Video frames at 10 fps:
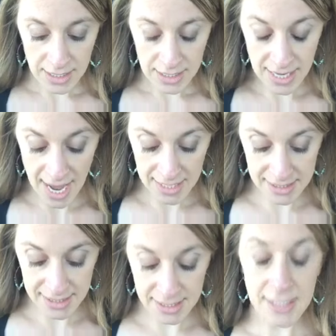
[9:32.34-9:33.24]

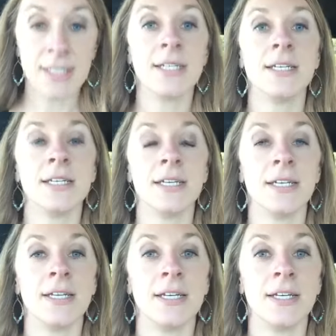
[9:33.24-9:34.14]
Next,
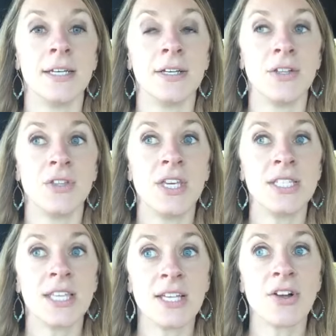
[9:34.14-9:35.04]

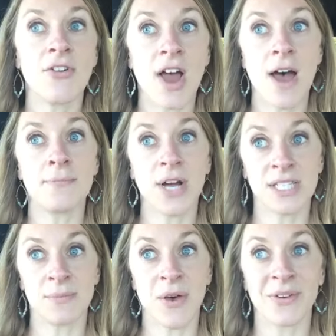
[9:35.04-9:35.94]
these things are not
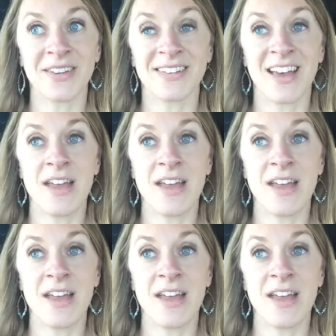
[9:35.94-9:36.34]
breast milk.